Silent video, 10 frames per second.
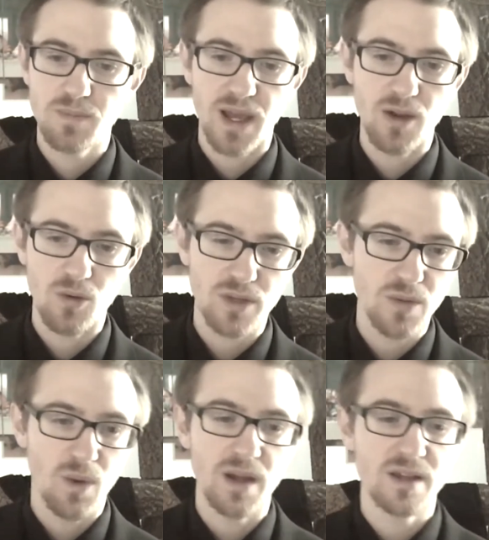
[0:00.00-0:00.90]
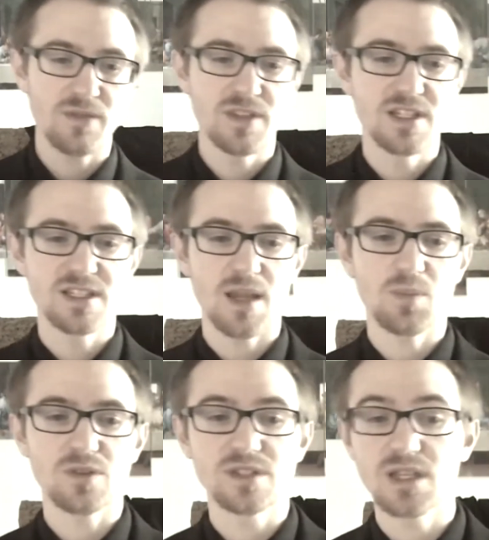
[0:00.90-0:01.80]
by only one of the disciples,